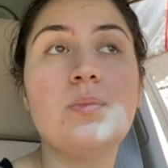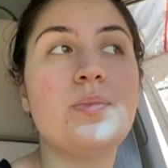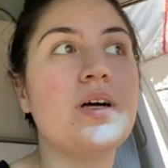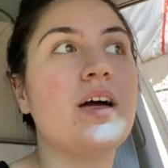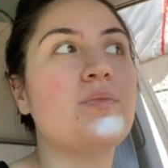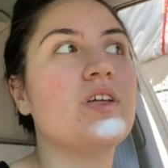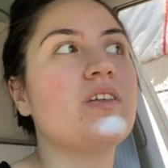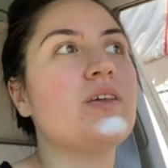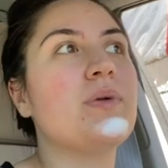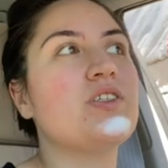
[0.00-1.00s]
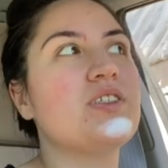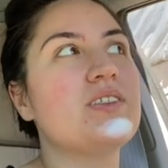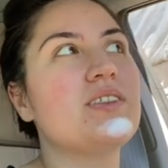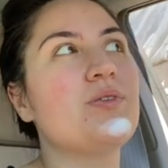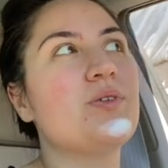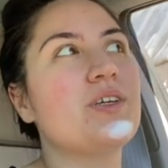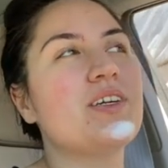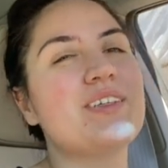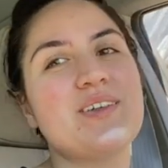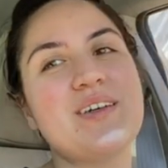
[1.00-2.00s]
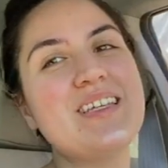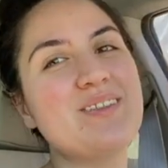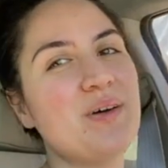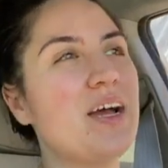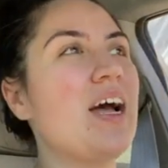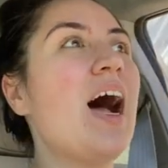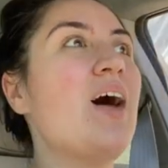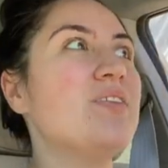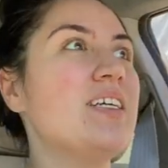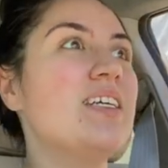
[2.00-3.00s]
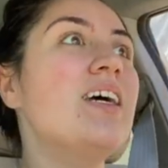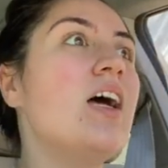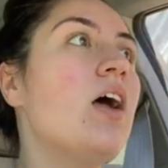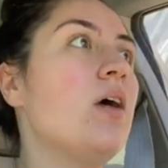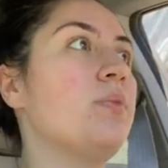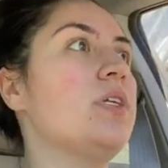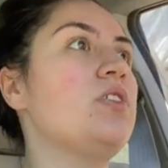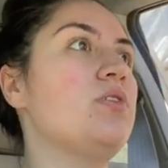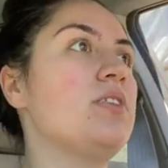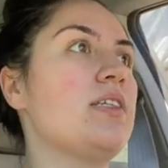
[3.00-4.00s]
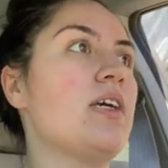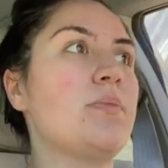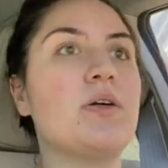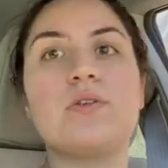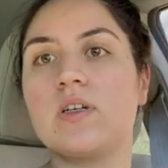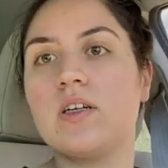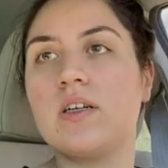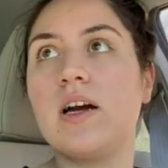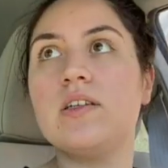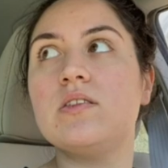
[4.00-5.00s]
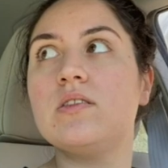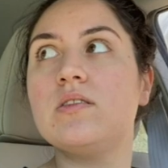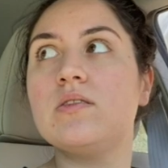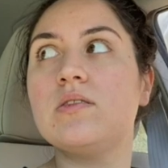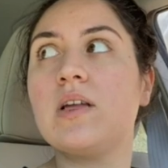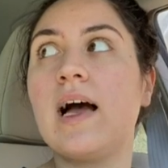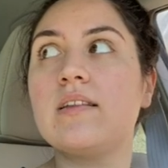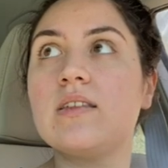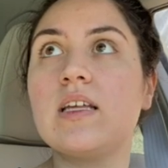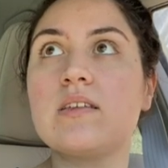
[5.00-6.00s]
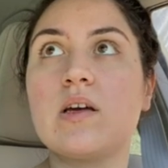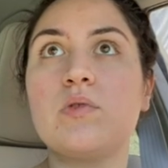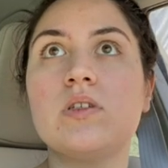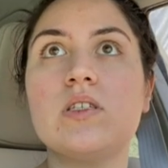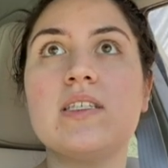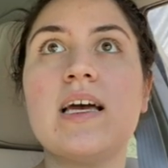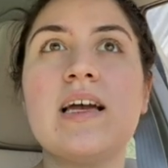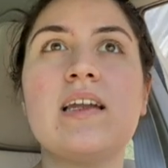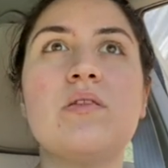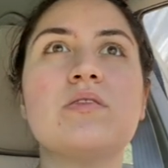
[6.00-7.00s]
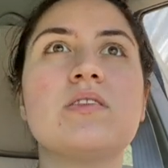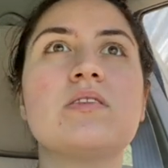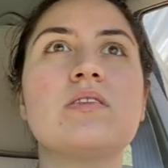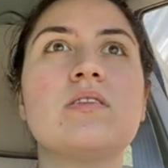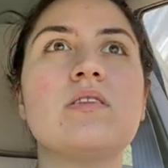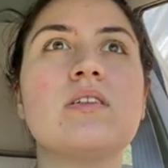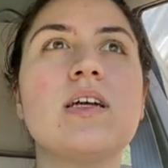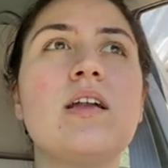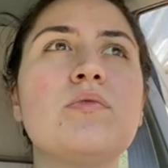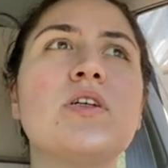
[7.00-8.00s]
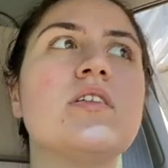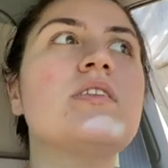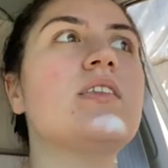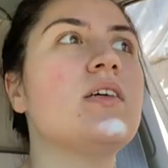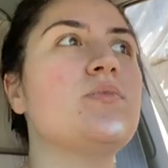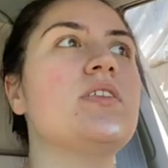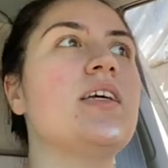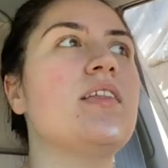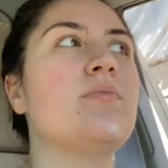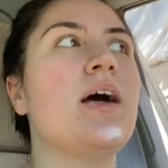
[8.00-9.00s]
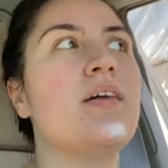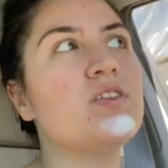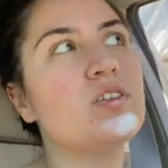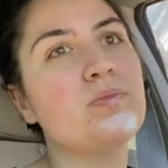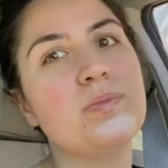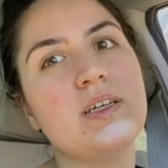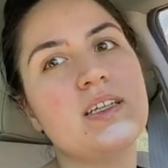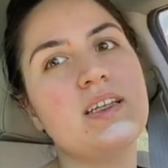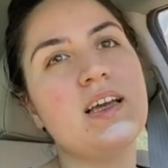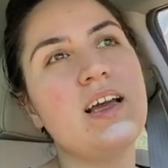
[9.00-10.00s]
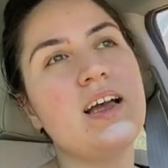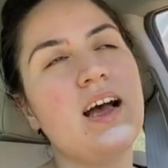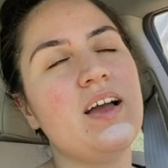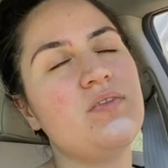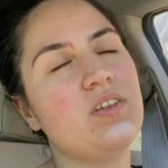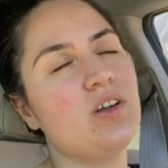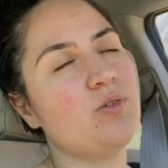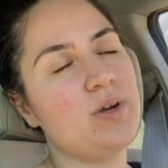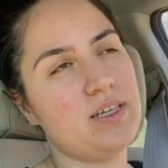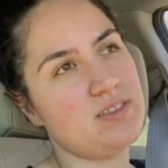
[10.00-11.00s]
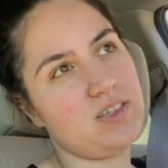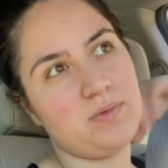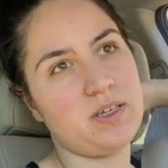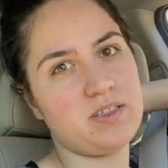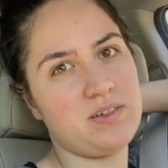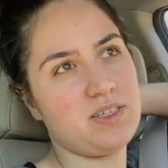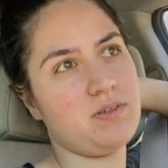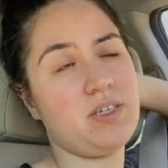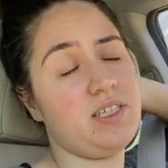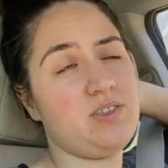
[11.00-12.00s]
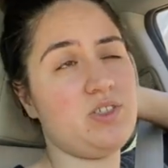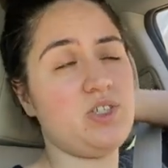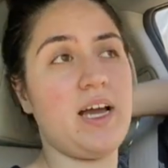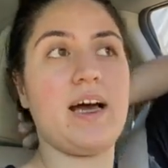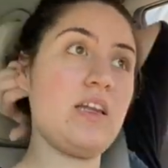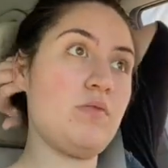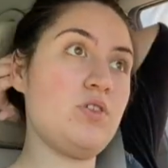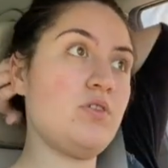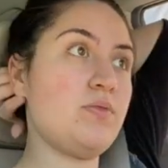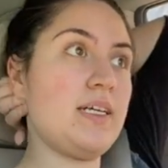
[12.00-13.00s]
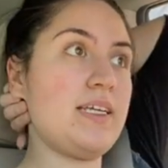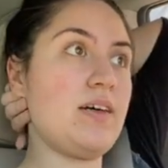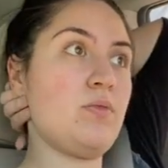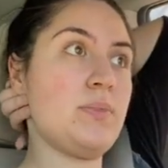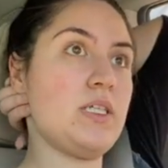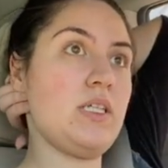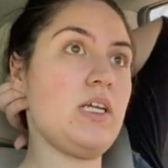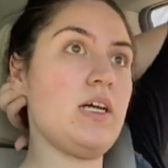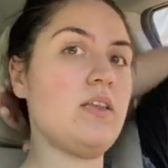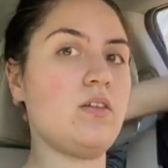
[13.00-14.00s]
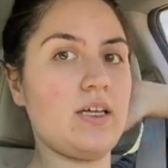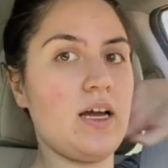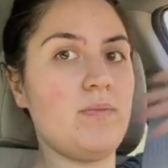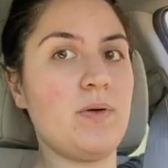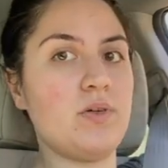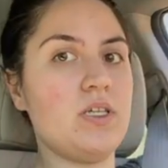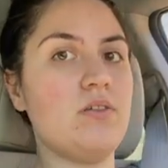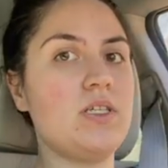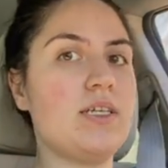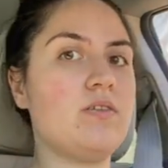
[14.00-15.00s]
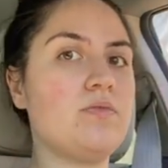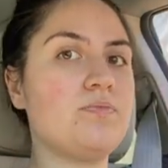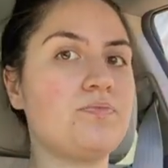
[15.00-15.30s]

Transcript: but I'm literally about to order, so that's why I haven't. But as soon as I take my order, I had things I wanted to say, and I was kind of rehearsing them to say them after, but I have a long wait at Starbucks, so I was like, why not just chat? And I would do it right now, but I literally have my window down,